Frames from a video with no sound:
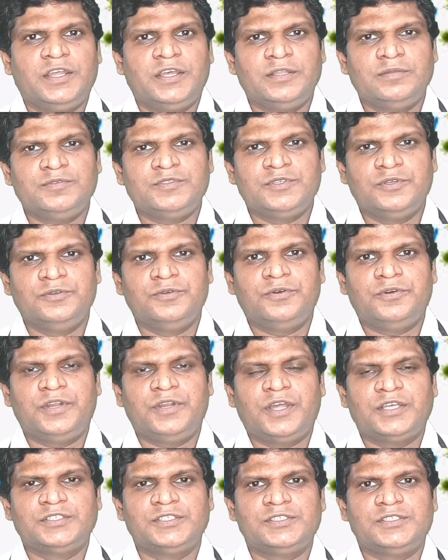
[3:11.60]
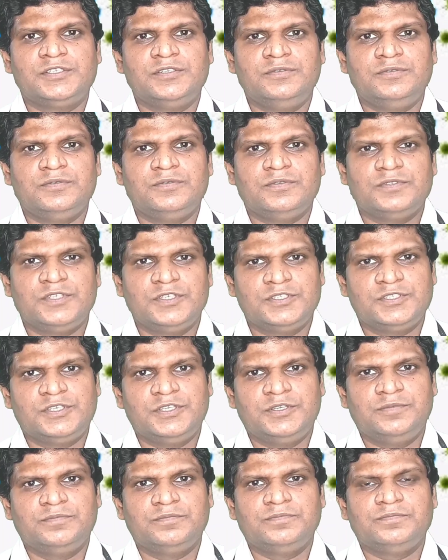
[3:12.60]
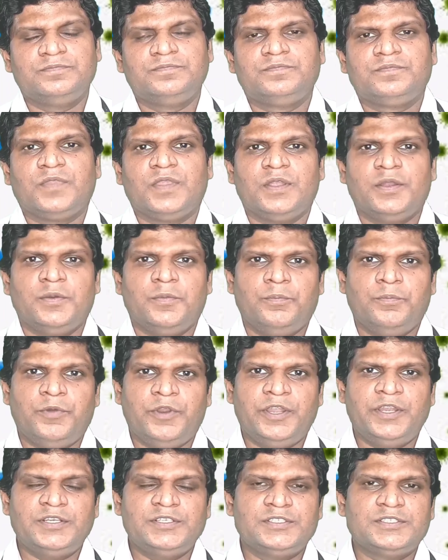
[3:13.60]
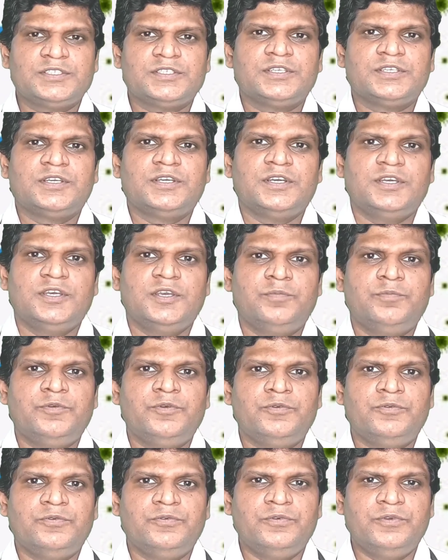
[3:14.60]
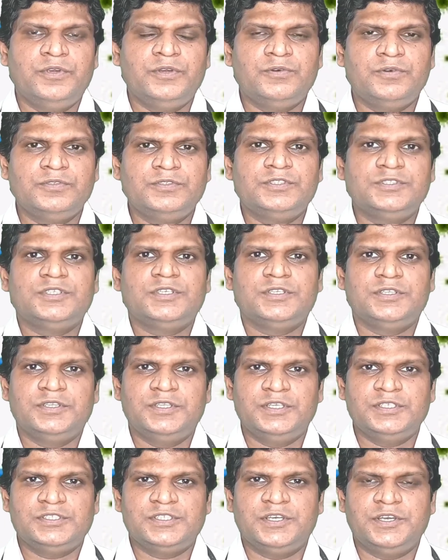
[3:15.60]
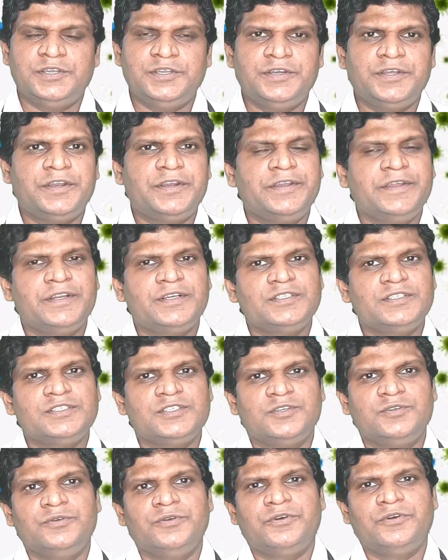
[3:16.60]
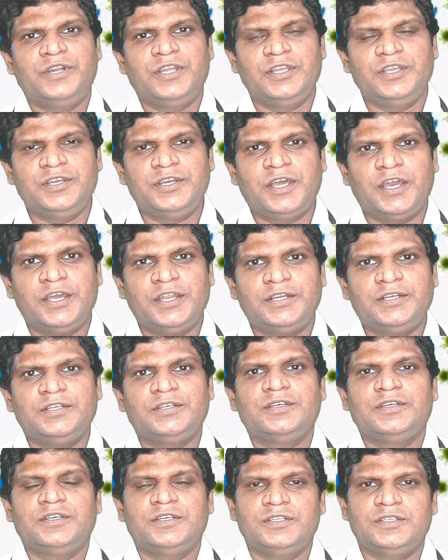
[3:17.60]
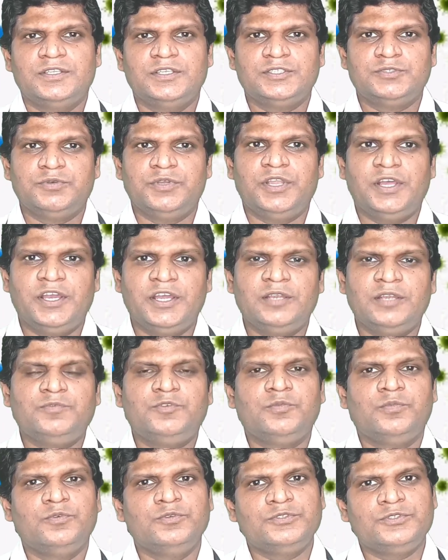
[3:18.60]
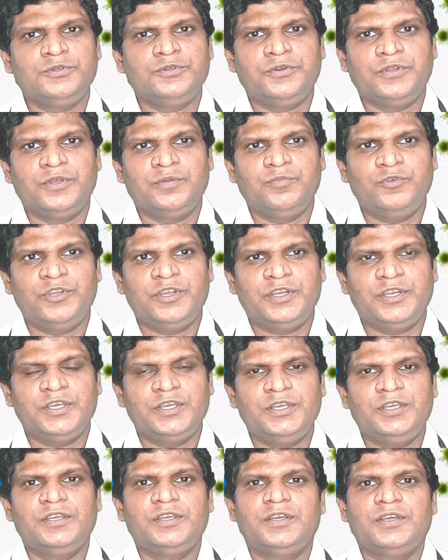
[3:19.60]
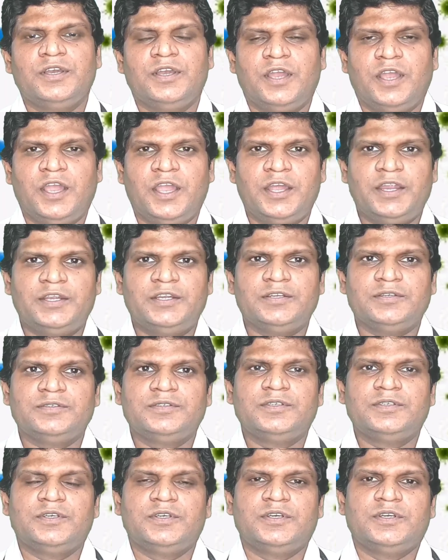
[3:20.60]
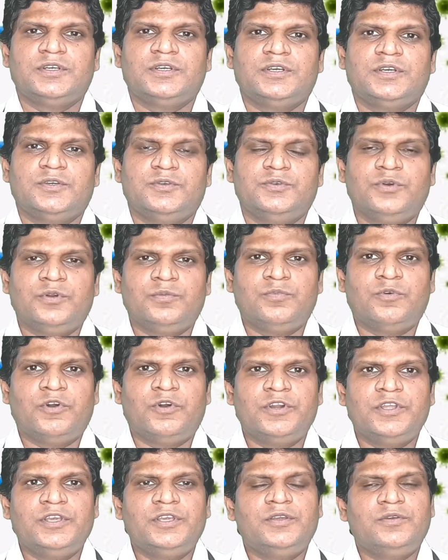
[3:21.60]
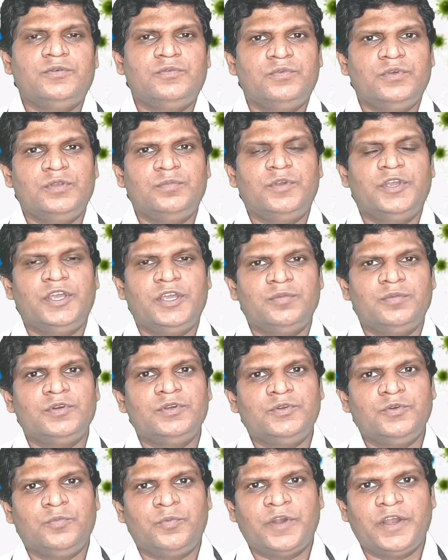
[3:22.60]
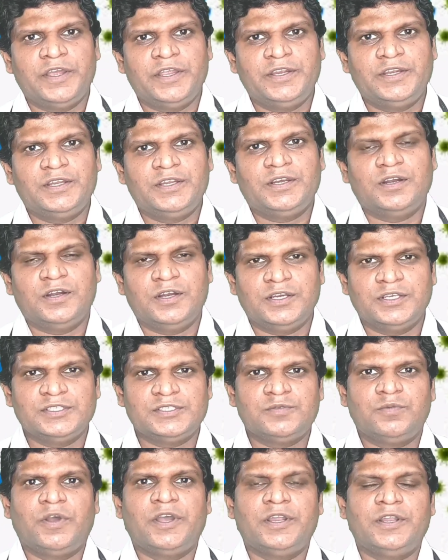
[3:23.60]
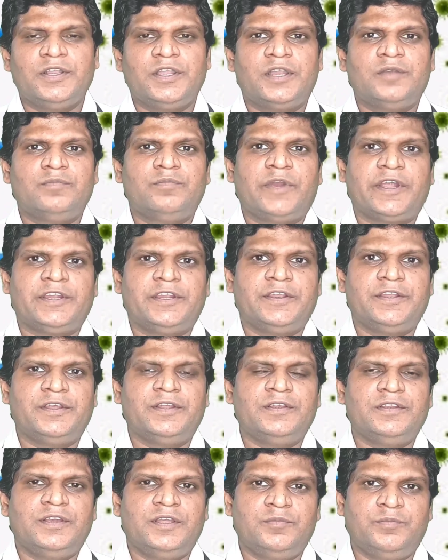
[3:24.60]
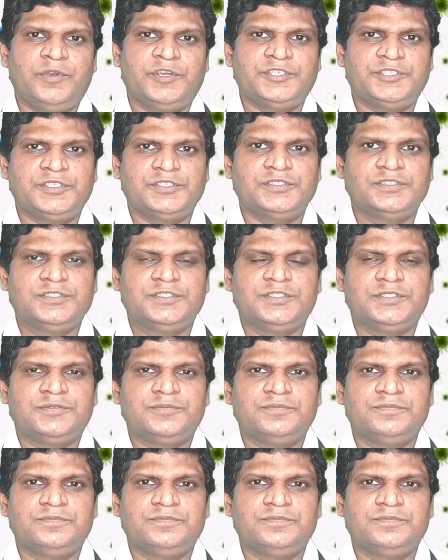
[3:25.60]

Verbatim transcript: that helps in your digestive system. Friends, if you use these ingredients in your daily diet, this will help to boost your immunity and your body will be able to fight against viral and bacterial infections.